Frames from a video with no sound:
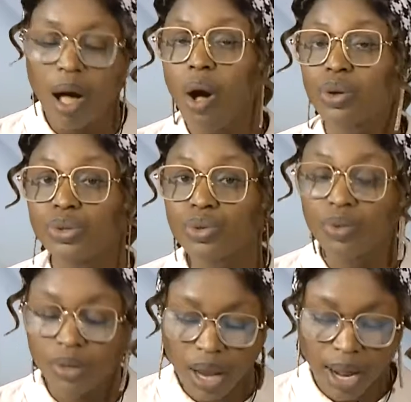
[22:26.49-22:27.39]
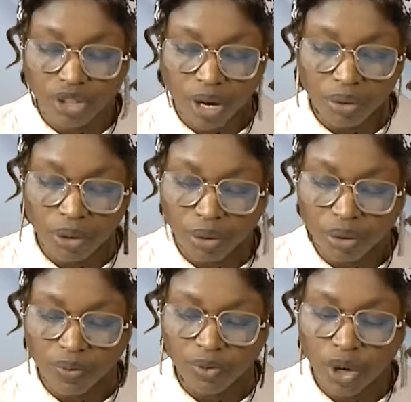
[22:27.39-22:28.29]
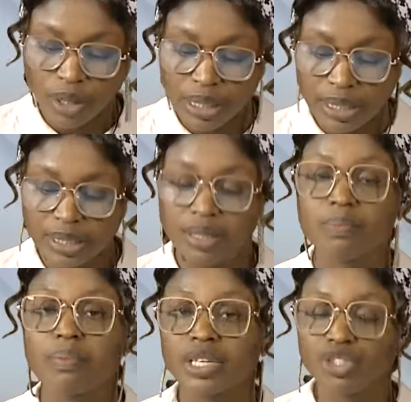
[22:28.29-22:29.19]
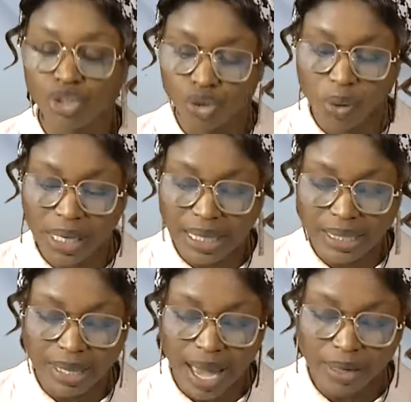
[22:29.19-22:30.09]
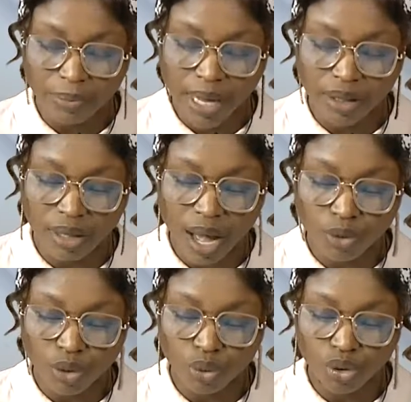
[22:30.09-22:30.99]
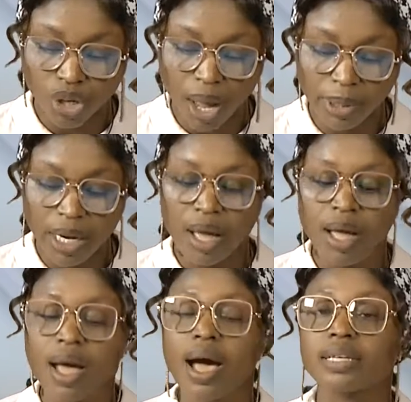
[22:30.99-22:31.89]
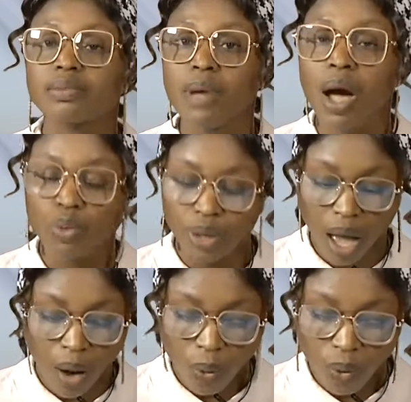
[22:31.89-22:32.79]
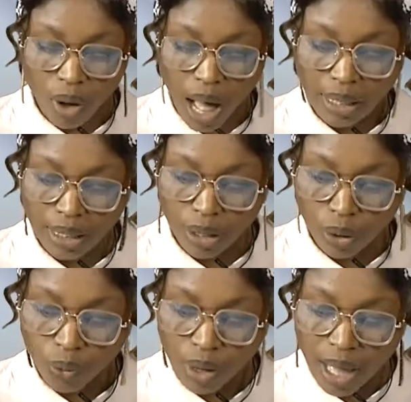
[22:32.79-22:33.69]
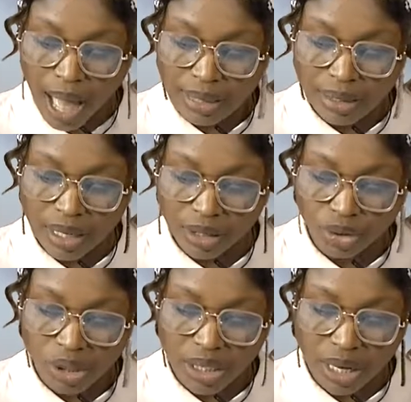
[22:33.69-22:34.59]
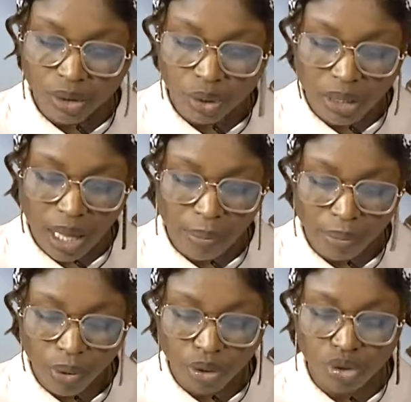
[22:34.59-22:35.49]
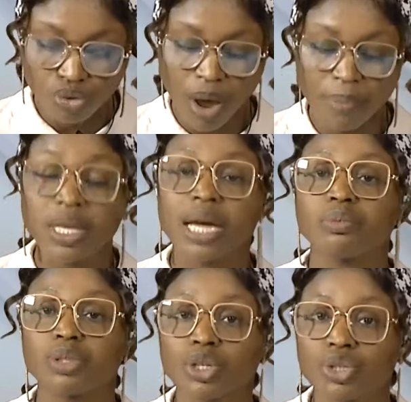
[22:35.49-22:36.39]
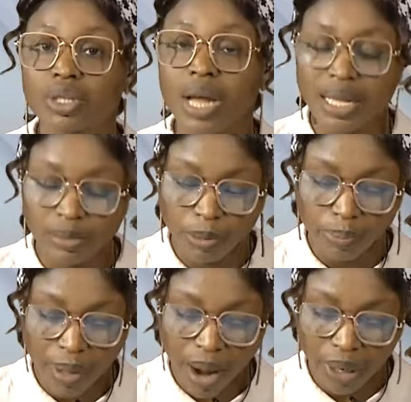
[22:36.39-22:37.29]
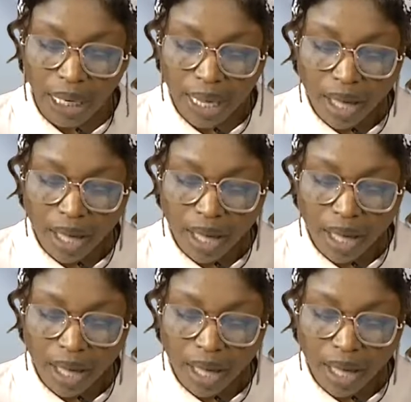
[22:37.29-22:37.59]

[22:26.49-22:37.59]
Also, the Nigeria Union of Journalists, in a message jointly signed by Council Chairman Asmau Yao Alilu and Secretary Santos Gambo, described the abduction as barbaric,